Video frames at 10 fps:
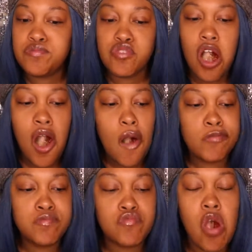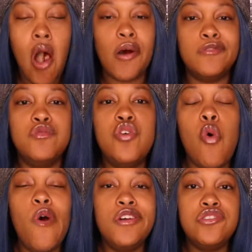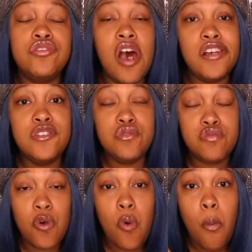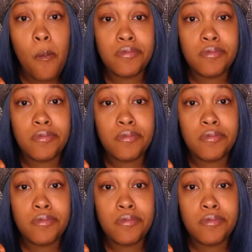And we ordered Chinese food,